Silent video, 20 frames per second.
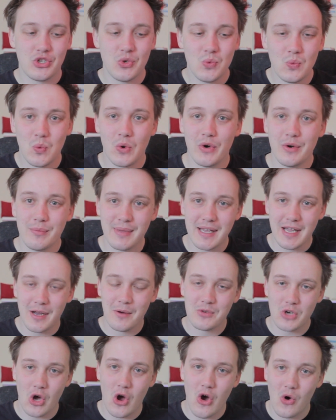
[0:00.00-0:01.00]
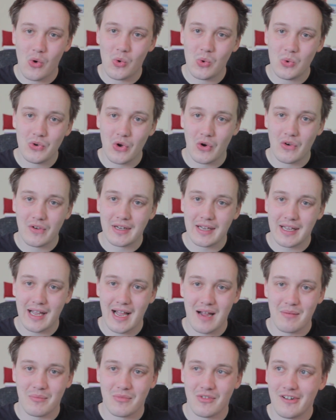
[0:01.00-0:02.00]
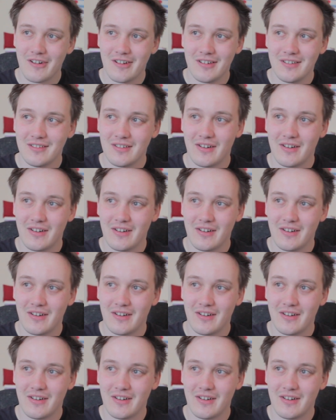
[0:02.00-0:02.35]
you wouldn't be able to hold on camera.